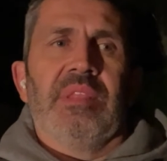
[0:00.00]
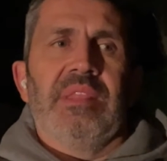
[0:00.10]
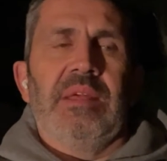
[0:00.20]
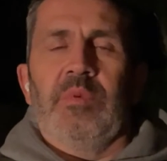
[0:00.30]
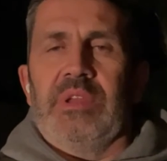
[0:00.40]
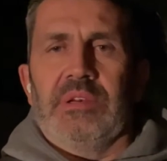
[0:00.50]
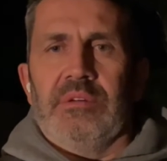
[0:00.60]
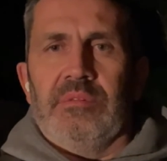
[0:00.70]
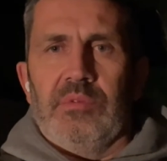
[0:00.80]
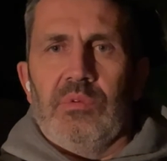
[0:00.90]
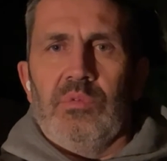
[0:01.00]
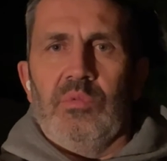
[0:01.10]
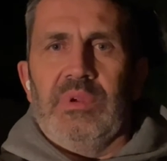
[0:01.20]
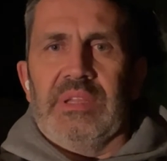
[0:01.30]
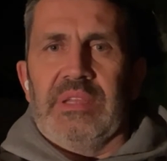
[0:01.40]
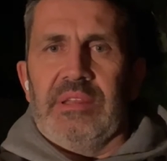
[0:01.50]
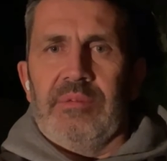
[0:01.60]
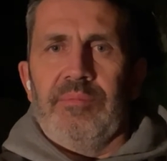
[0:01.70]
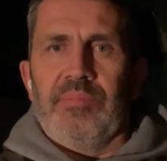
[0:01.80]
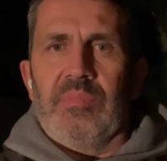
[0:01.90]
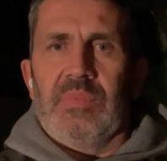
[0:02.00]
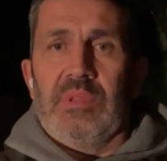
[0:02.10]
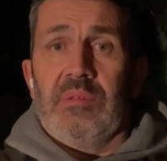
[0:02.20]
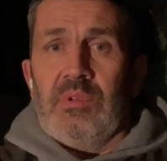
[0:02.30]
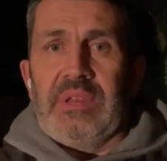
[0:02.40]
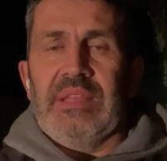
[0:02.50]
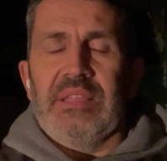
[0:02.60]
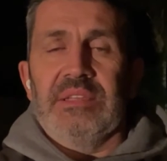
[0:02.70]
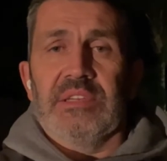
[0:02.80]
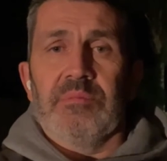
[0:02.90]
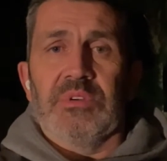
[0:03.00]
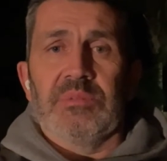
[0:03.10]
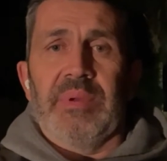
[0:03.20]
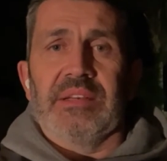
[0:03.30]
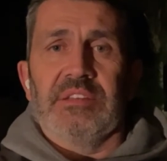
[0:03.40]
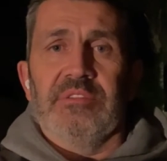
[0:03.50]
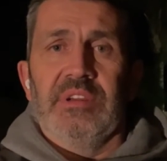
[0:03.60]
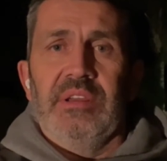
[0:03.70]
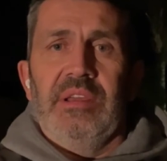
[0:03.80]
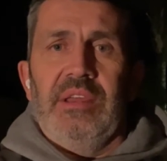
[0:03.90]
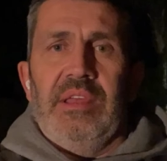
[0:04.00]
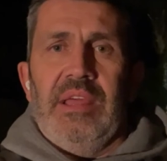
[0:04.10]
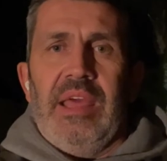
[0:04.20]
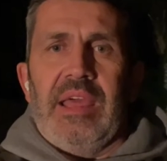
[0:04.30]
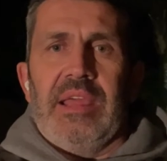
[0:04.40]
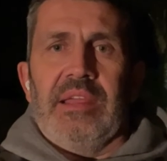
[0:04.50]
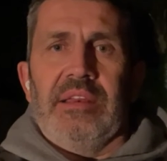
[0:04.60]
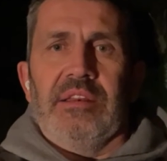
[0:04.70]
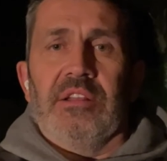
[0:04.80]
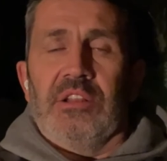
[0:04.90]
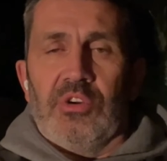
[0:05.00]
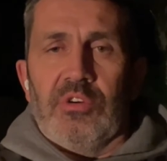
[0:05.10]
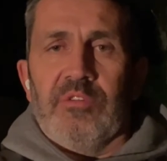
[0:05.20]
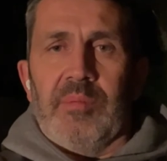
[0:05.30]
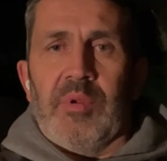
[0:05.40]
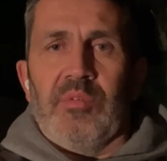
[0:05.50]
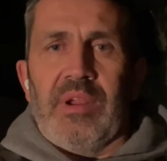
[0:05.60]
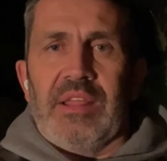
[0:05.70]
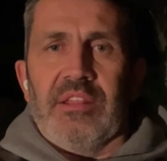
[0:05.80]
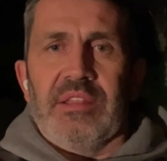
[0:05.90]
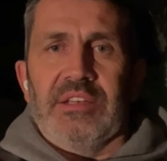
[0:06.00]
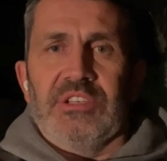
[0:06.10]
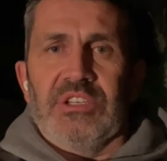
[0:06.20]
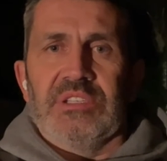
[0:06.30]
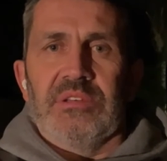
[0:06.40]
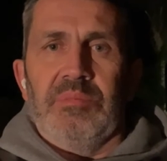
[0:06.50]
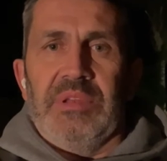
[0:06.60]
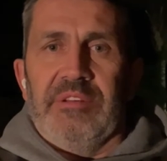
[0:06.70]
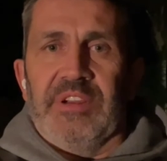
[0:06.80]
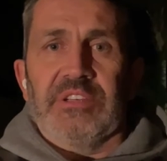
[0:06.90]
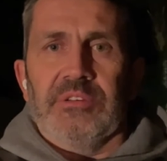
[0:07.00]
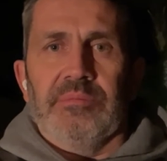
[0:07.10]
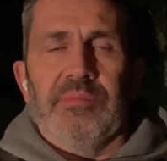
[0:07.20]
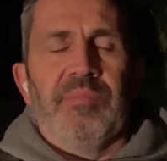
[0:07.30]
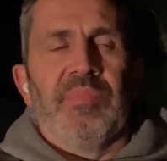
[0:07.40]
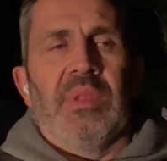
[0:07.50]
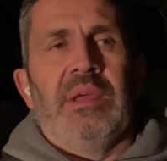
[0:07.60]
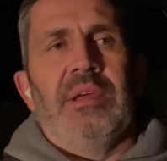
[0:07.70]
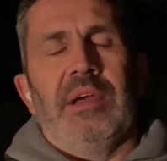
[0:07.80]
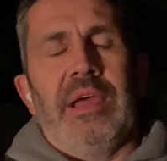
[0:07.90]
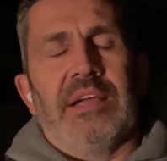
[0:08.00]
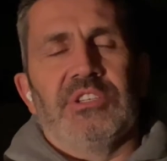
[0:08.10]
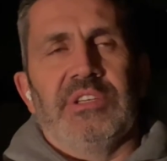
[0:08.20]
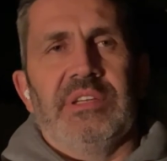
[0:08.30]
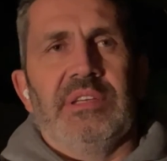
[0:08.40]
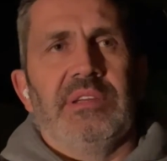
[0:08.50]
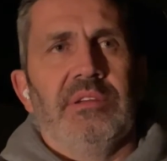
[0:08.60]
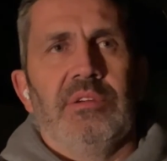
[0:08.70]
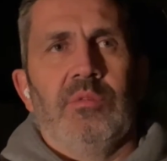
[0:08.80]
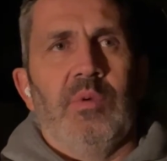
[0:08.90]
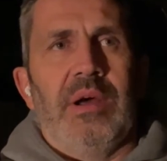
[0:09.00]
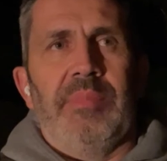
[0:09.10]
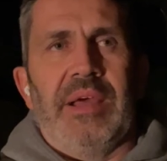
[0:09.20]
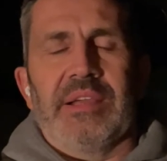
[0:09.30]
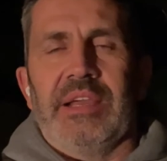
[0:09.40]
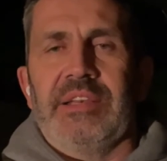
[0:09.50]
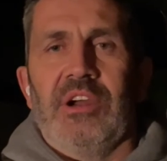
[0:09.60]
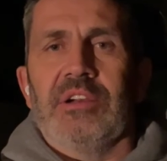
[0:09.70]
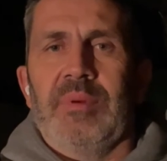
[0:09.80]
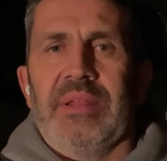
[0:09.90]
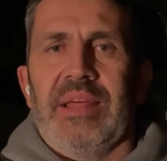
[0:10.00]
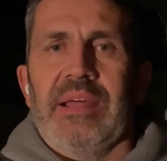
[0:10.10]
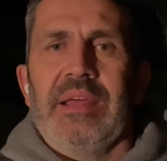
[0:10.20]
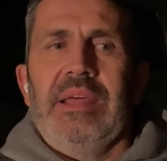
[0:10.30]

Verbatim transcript: Then we can really take things in perspective and learn from it rather than just be a victim. I actually, a while back, I talked about that.